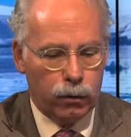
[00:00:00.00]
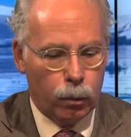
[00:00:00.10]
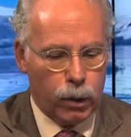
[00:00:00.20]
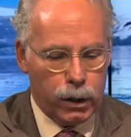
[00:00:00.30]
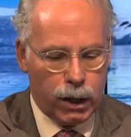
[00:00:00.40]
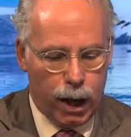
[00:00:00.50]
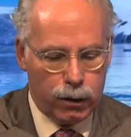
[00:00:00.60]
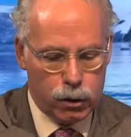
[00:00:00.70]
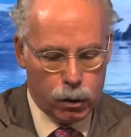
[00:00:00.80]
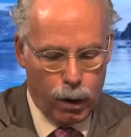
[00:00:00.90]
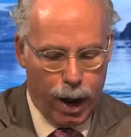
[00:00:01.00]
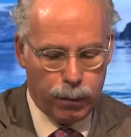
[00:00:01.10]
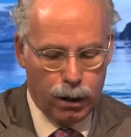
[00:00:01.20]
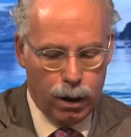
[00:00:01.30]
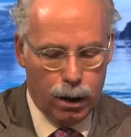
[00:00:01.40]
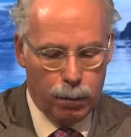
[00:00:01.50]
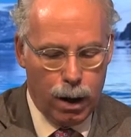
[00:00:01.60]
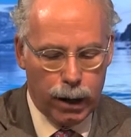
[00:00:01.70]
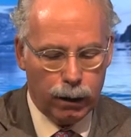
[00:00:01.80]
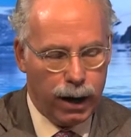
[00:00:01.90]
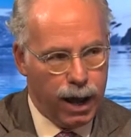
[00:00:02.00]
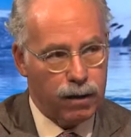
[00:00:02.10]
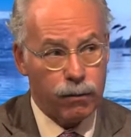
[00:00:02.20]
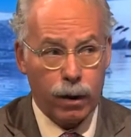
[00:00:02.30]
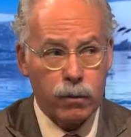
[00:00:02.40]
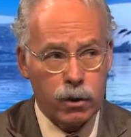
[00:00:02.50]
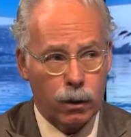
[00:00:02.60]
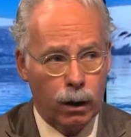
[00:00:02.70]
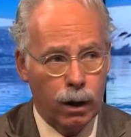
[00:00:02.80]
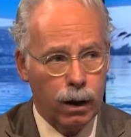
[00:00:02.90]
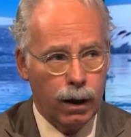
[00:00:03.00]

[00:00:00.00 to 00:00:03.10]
we got trapped a mile and a half from shore